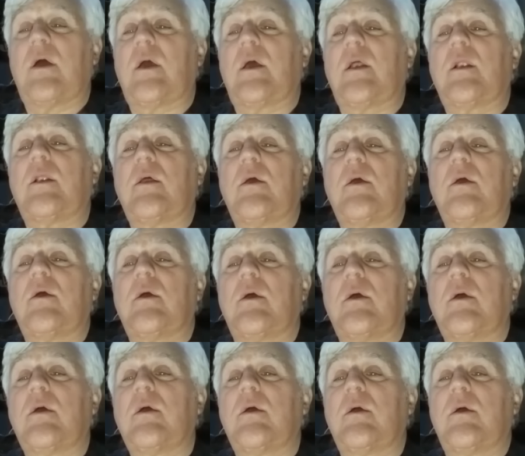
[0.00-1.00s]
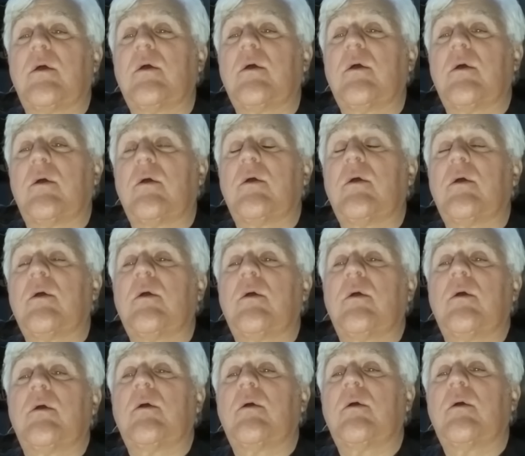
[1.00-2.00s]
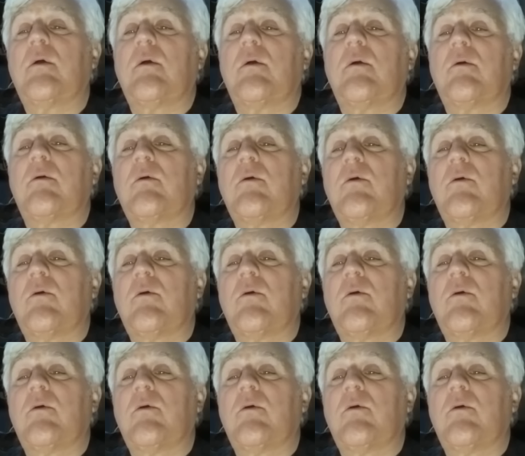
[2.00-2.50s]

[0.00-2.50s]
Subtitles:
This person isn't speaking.